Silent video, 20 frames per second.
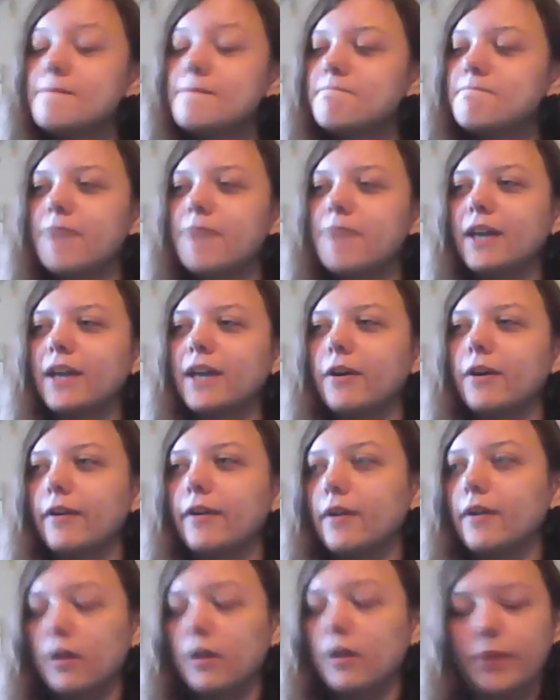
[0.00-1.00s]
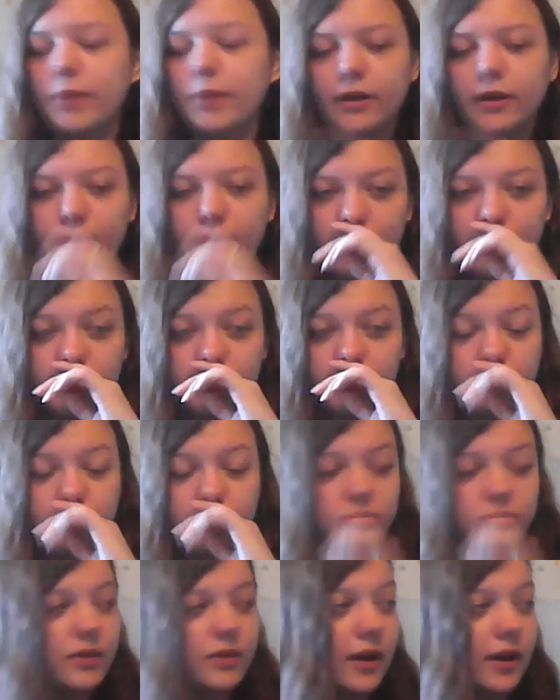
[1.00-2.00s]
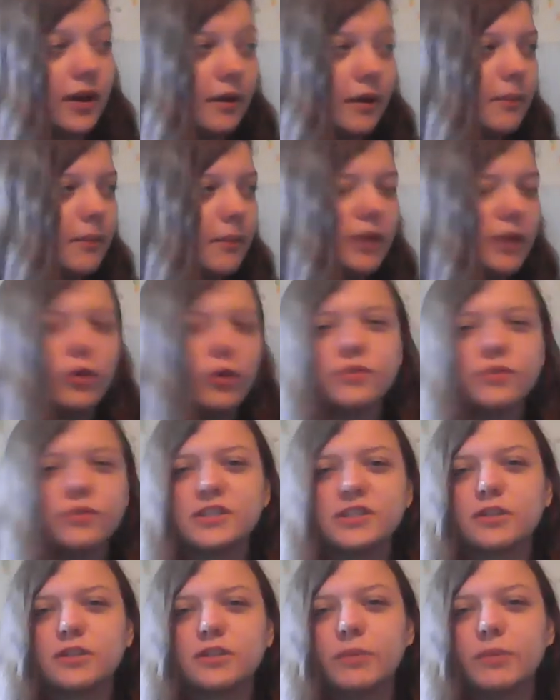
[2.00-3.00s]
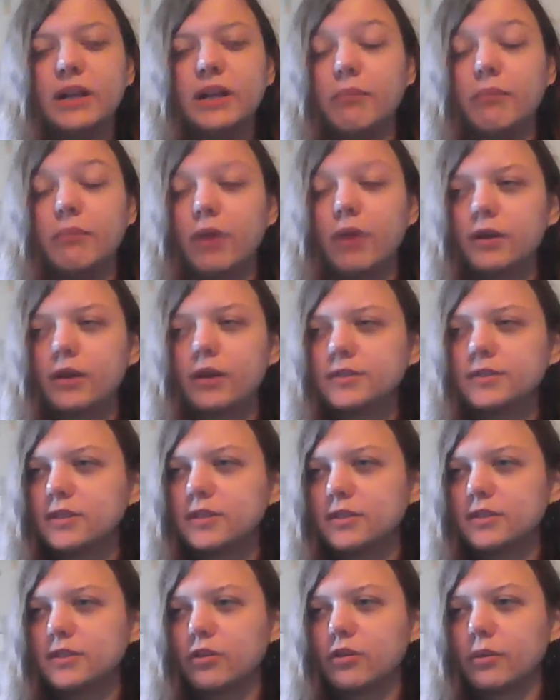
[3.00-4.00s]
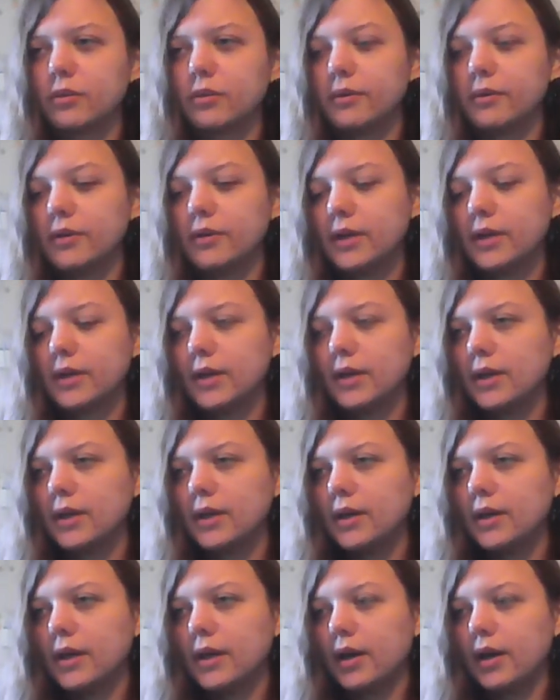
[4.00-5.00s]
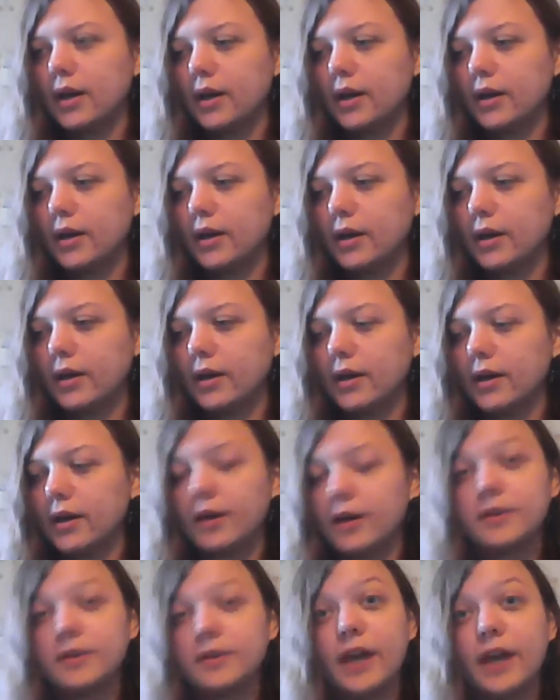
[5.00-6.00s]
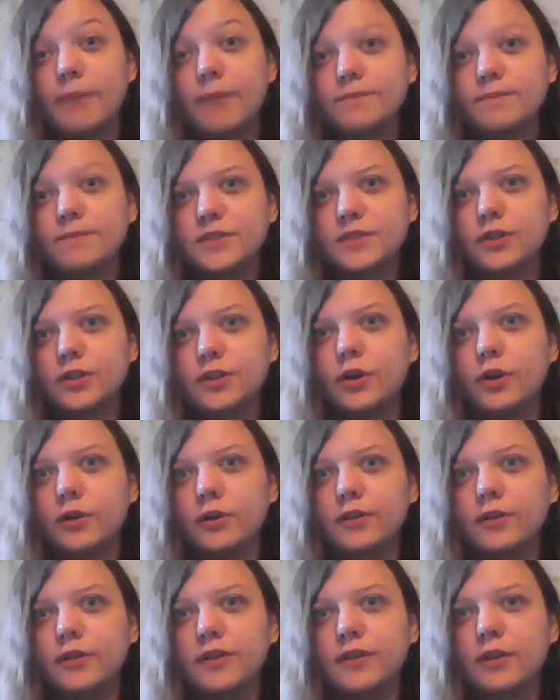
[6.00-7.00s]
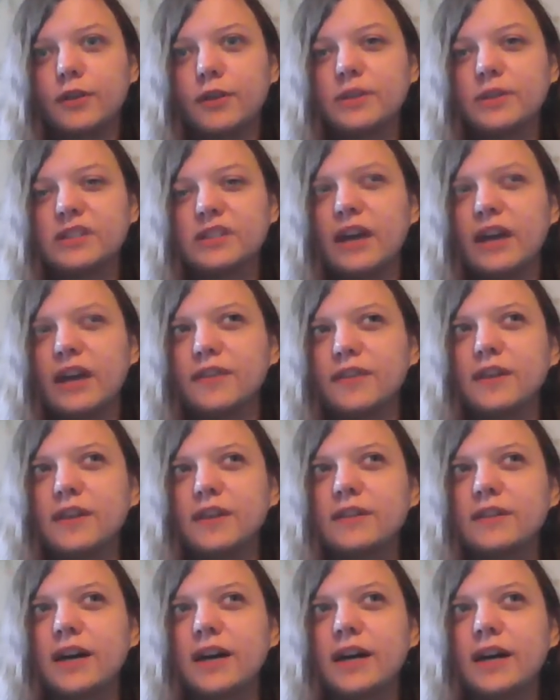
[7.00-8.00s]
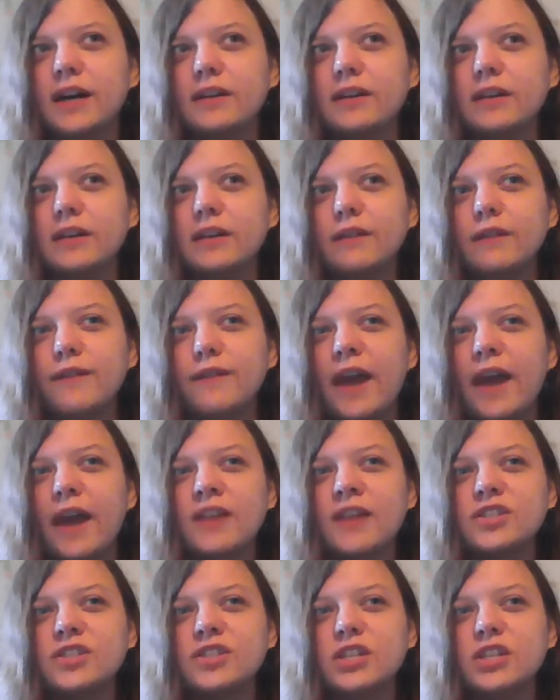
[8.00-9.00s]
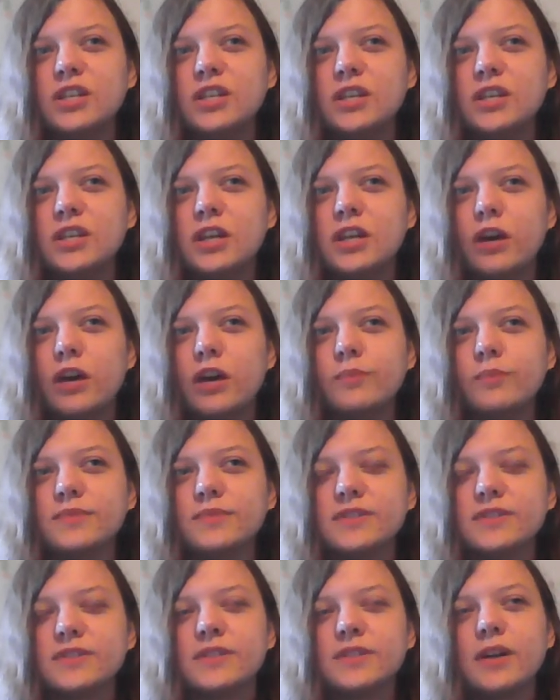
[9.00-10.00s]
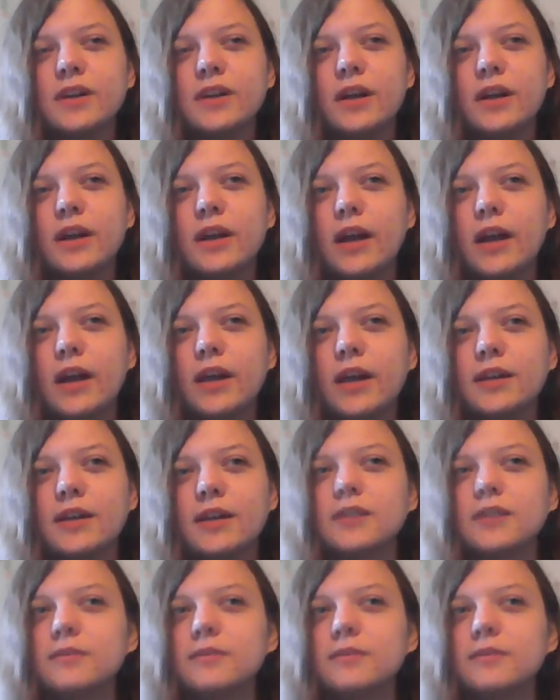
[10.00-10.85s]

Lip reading: My god, oh my god. Yeah, my nose is completely blocked. It's horrible. Yeah, so the theory is I think that if Enchi comes like